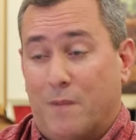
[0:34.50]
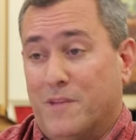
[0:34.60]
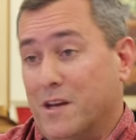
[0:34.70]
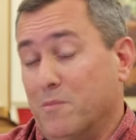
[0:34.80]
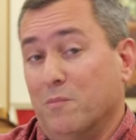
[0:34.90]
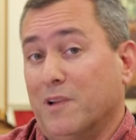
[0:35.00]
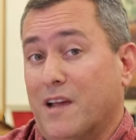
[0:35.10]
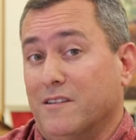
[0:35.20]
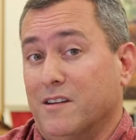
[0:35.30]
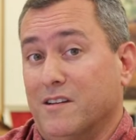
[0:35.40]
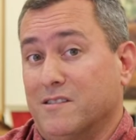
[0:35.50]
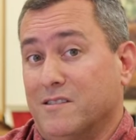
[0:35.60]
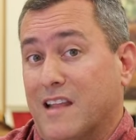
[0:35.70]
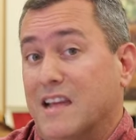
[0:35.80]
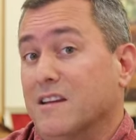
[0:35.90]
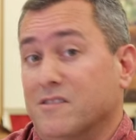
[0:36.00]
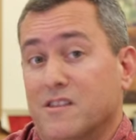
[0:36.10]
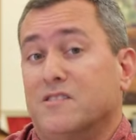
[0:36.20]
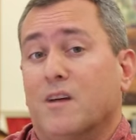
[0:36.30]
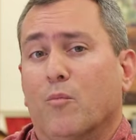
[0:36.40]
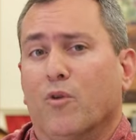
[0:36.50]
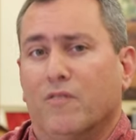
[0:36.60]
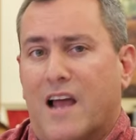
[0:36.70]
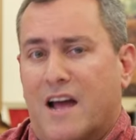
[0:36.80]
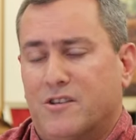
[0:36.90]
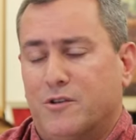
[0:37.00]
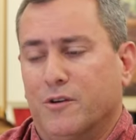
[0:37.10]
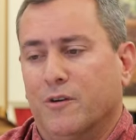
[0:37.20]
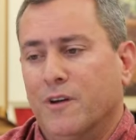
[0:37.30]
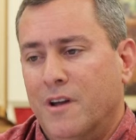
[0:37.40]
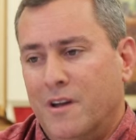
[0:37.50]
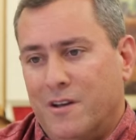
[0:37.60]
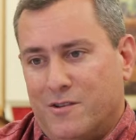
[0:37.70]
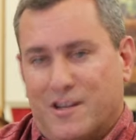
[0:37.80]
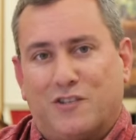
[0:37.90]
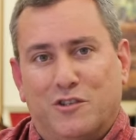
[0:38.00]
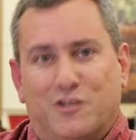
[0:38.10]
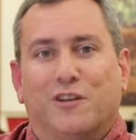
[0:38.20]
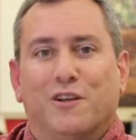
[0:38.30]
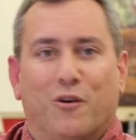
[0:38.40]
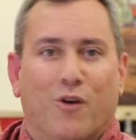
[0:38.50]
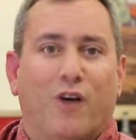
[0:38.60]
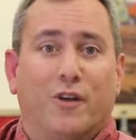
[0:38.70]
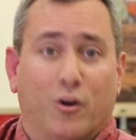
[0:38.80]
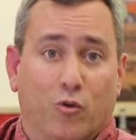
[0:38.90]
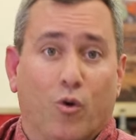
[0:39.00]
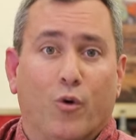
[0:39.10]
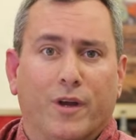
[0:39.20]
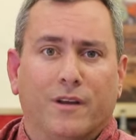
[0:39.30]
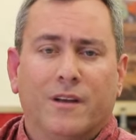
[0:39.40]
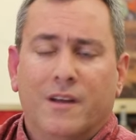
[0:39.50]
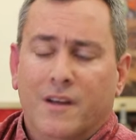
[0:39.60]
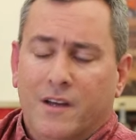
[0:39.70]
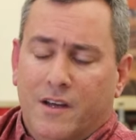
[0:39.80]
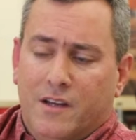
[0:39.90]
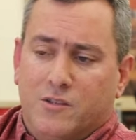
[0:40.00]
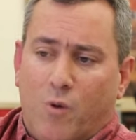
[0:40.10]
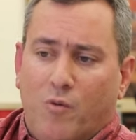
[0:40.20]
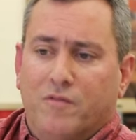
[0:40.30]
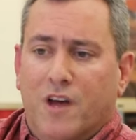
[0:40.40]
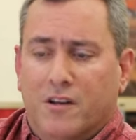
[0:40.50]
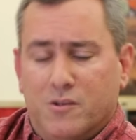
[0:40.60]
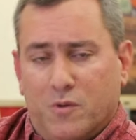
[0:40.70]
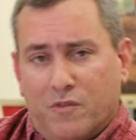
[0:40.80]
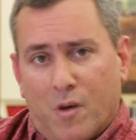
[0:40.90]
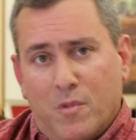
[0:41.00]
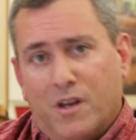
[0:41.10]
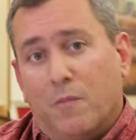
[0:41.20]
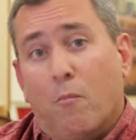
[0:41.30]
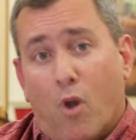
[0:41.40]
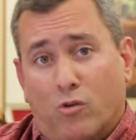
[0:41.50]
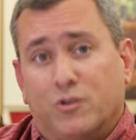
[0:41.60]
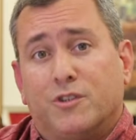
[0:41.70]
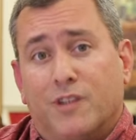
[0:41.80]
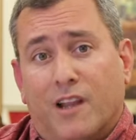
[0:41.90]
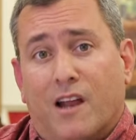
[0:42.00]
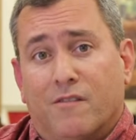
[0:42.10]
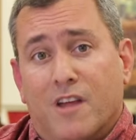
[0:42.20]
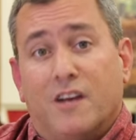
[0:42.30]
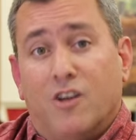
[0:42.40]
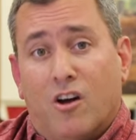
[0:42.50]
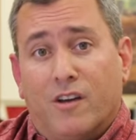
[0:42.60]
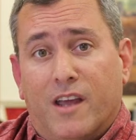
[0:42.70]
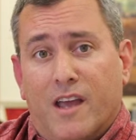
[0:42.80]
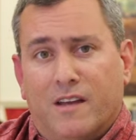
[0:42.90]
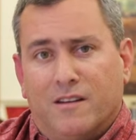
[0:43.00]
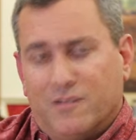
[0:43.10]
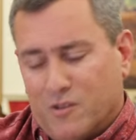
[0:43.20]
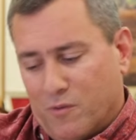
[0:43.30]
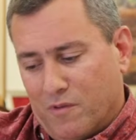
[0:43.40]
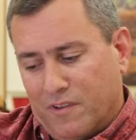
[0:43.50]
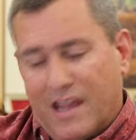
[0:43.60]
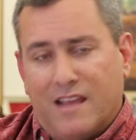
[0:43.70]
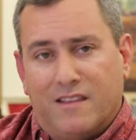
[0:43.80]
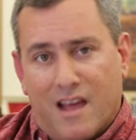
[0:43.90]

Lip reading: that had been planted as late as December of last year is actually still in the ground and growing. And so what we've done is we've come in and mulched a lot of that young cane, and so we've laid